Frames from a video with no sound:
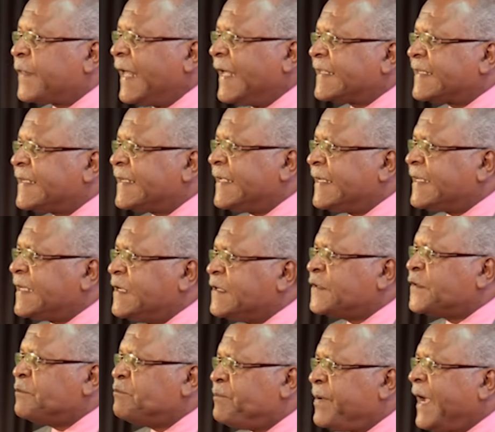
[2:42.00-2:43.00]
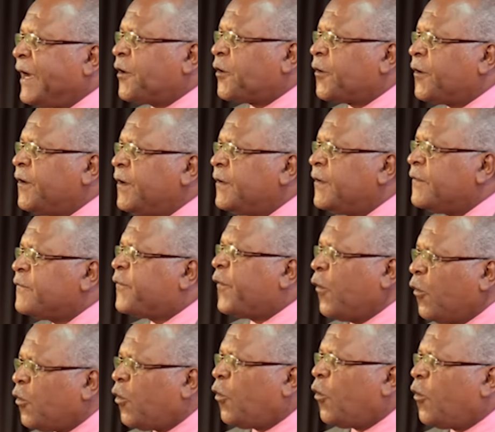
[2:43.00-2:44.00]
Al Miller. According to
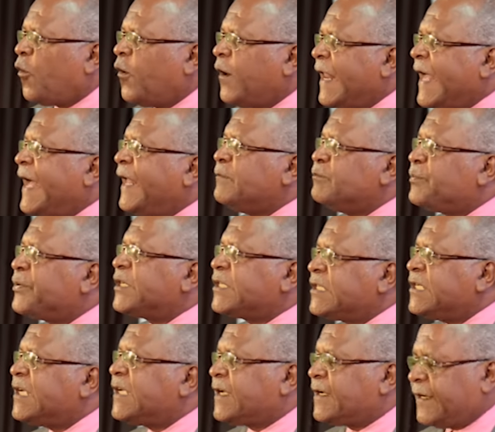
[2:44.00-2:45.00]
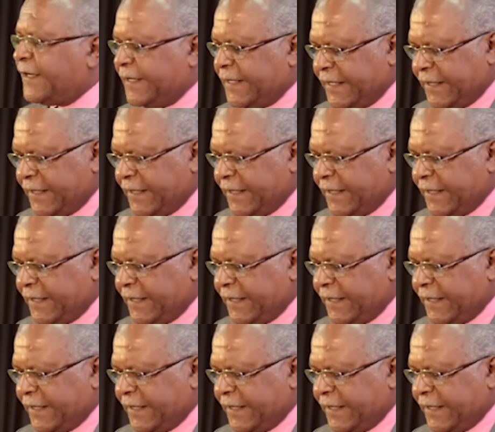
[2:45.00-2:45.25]
Reverend Miller, the former commissioner